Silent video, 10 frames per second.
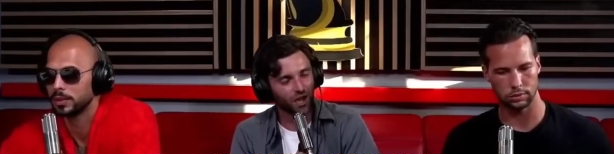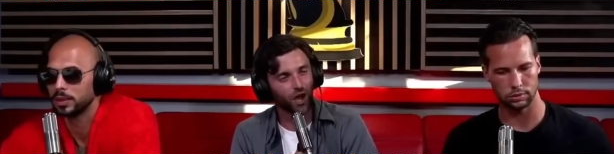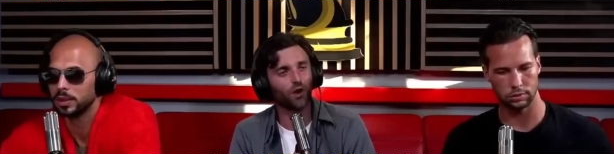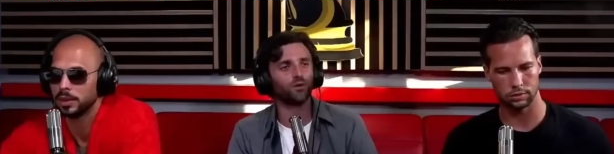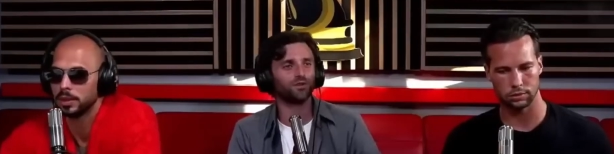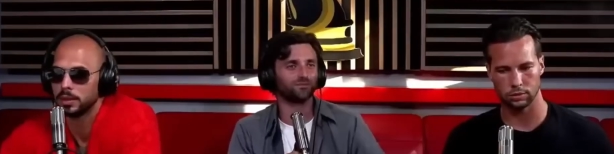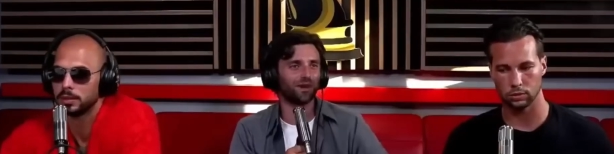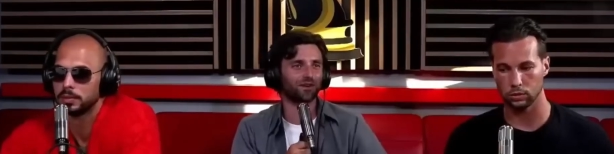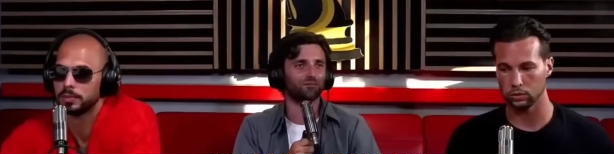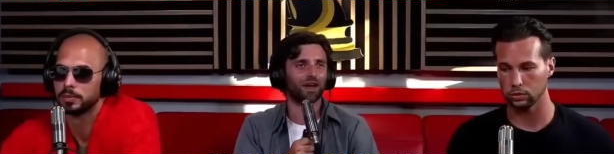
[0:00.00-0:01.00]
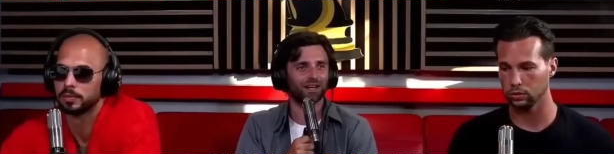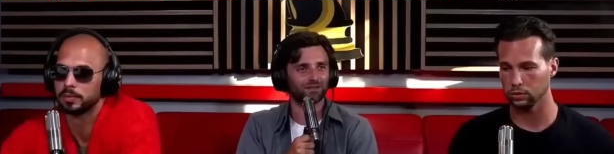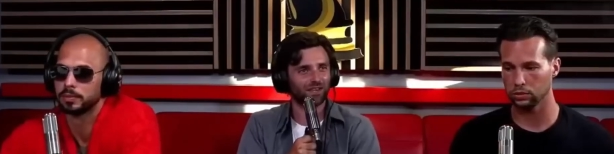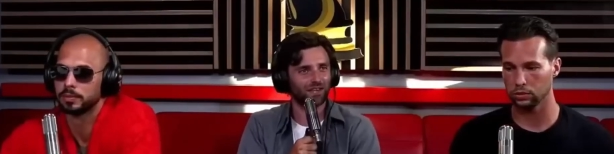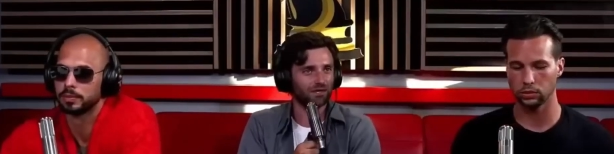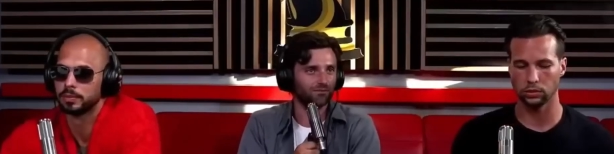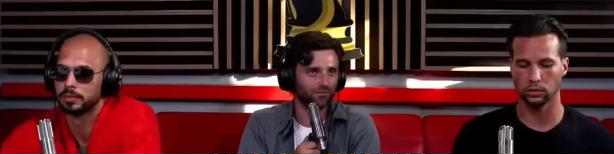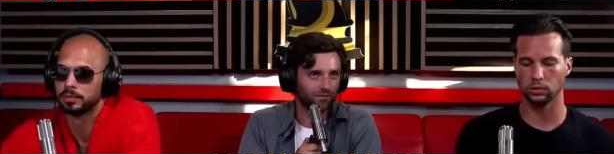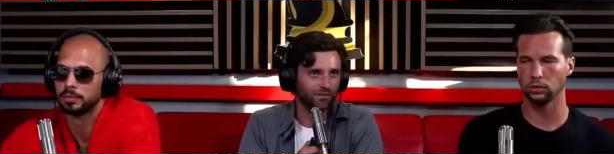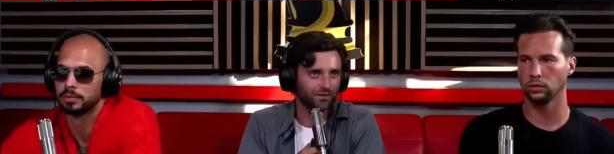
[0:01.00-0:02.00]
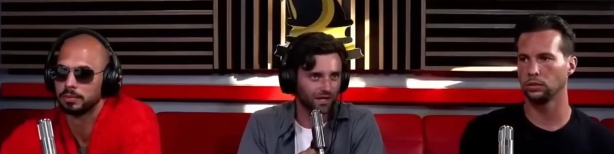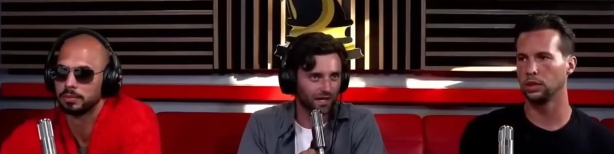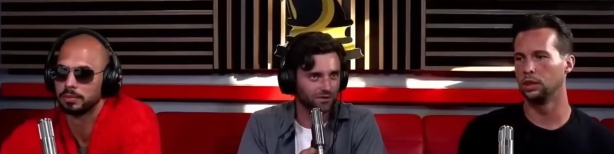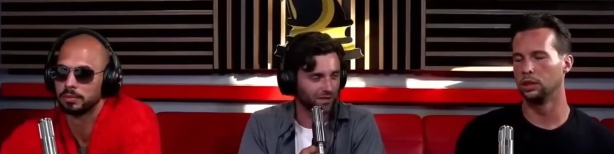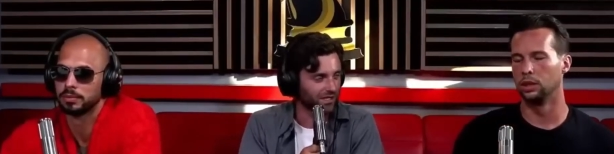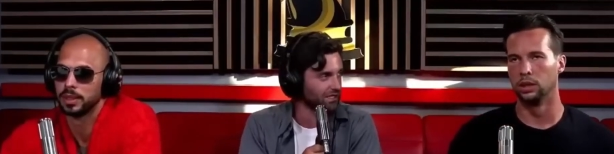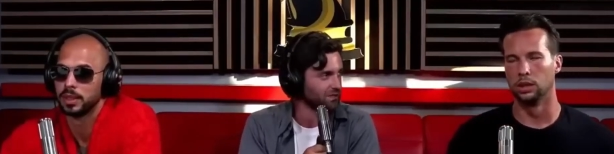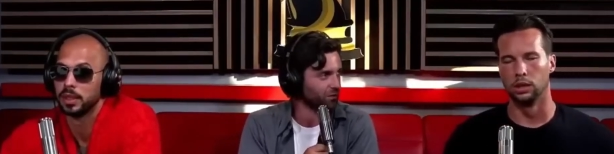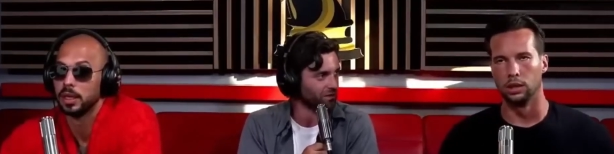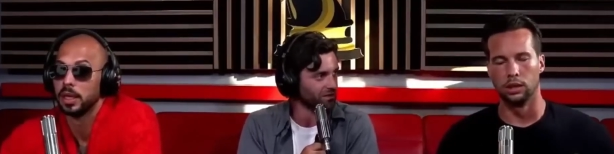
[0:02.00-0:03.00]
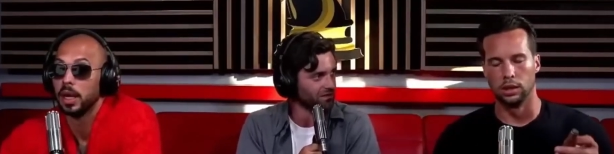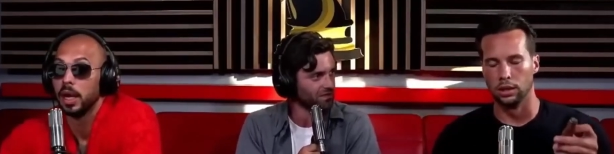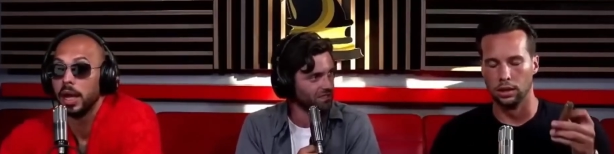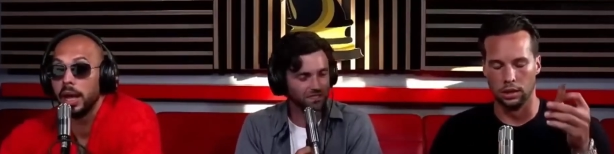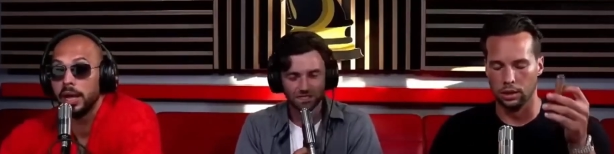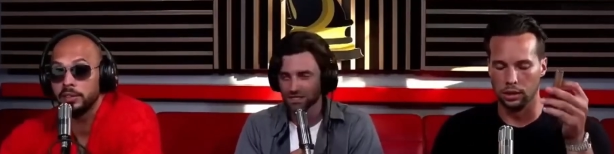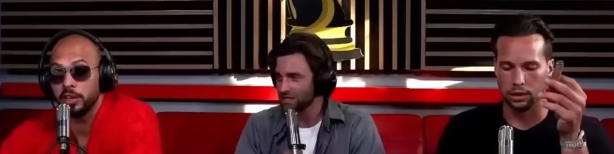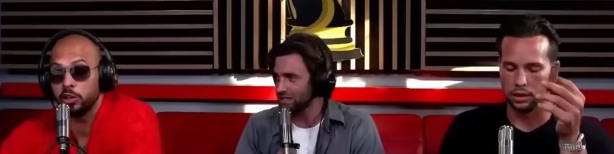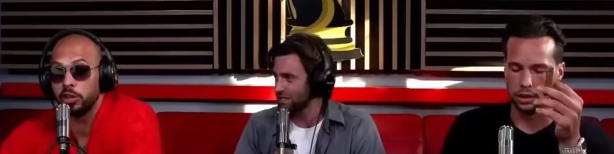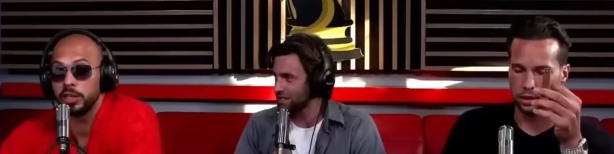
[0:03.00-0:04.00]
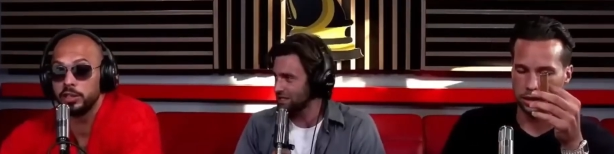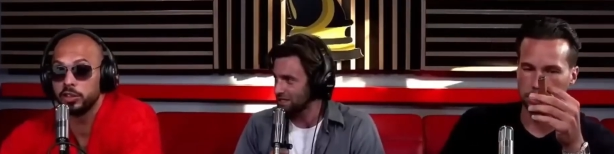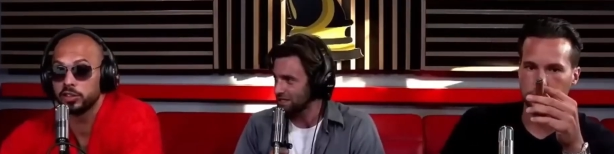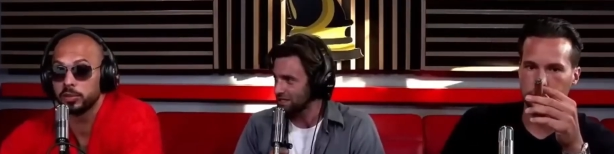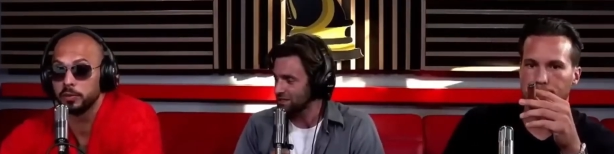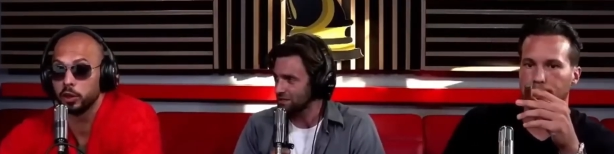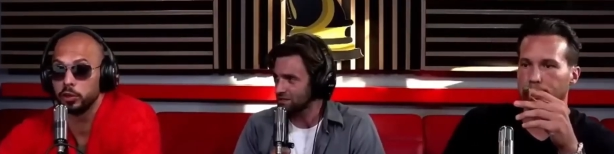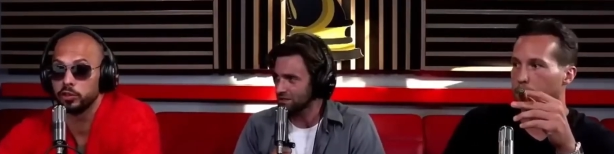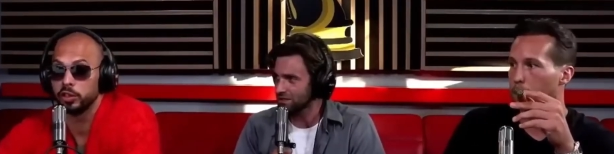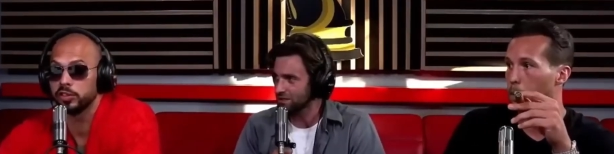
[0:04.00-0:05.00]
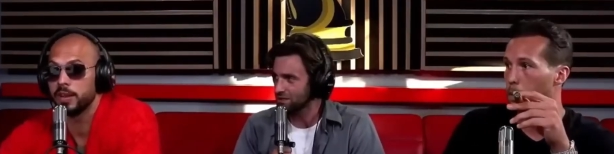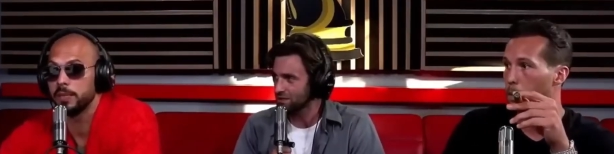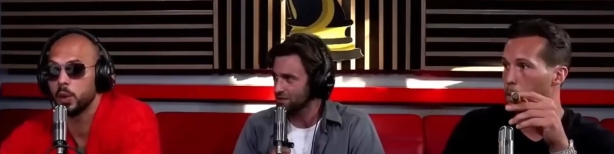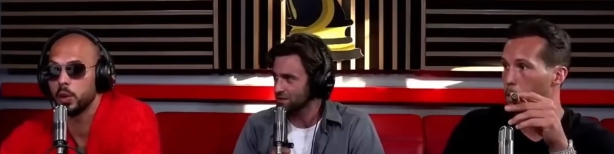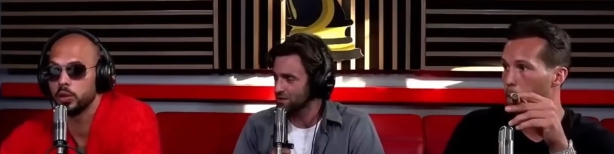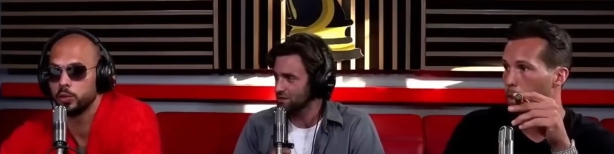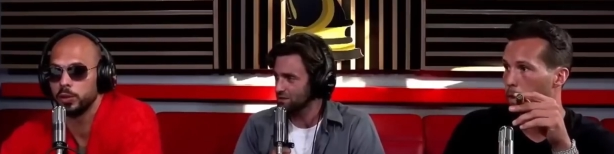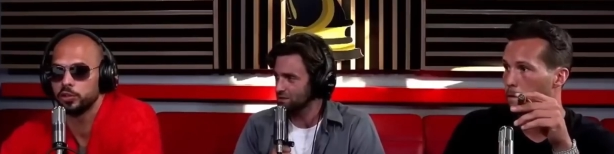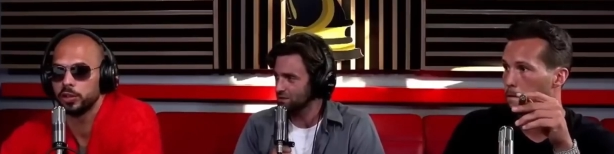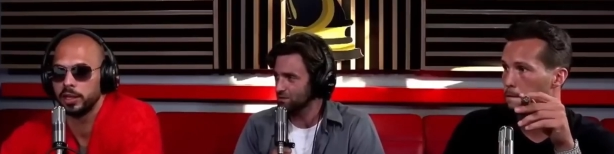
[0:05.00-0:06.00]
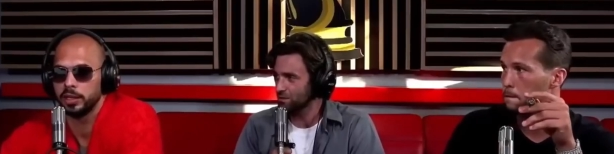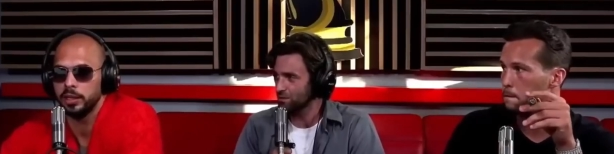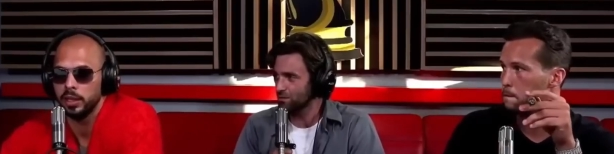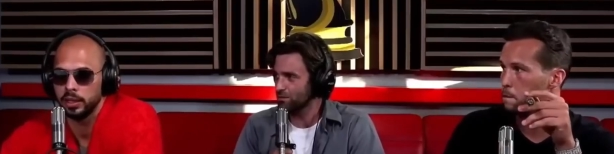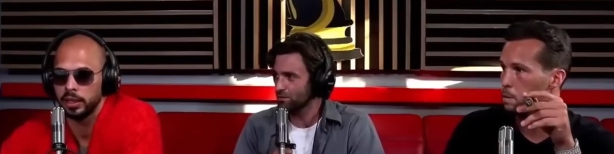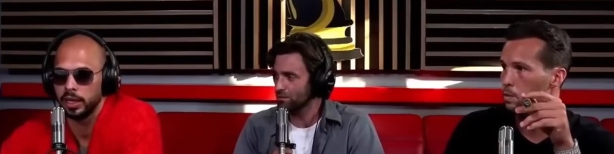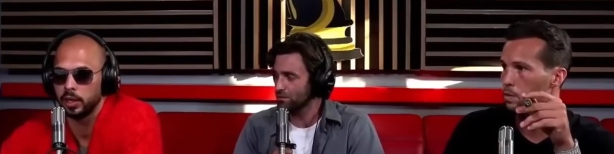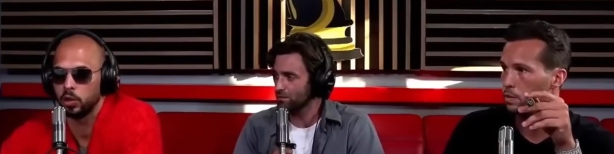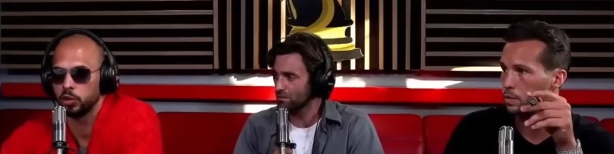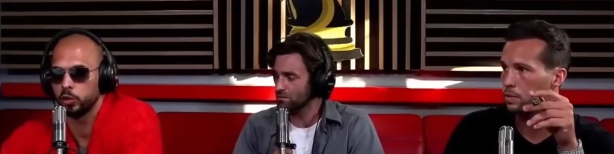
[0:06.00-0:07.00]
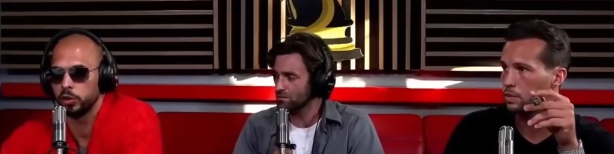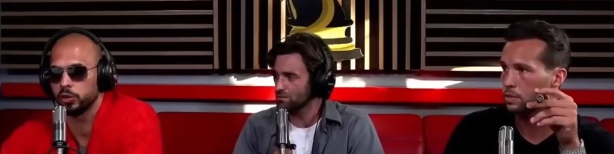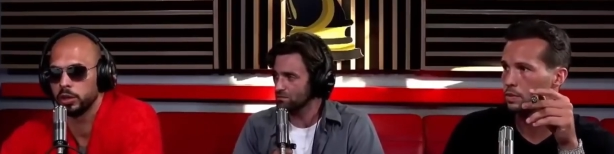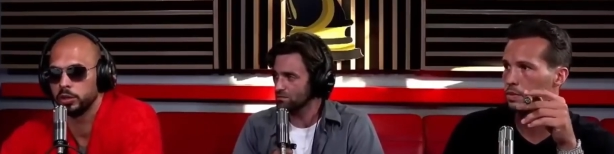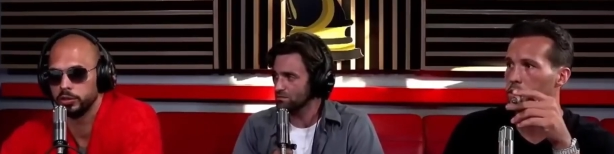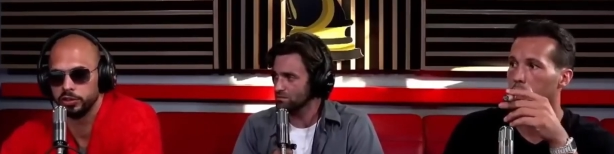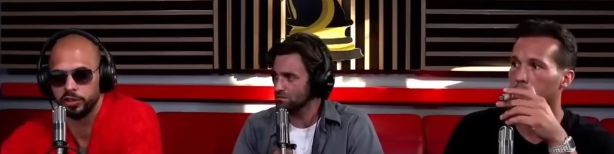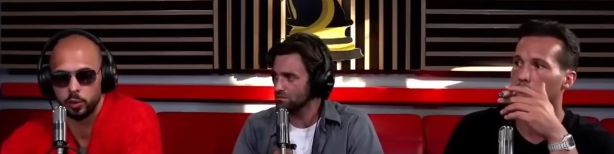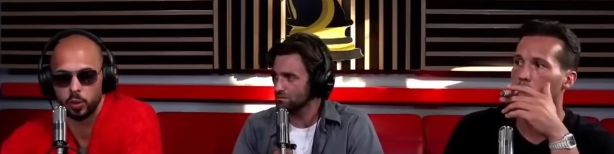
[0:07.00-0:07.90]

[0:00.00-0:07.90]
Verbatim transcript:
Speaker 1: Oh, it was about competitive gaming.
Speaker 2: Yeah, it was about esports. That actually leads into something very interesting because I've been going on Twitch lately and mm. getting all the Twitch records because anywhere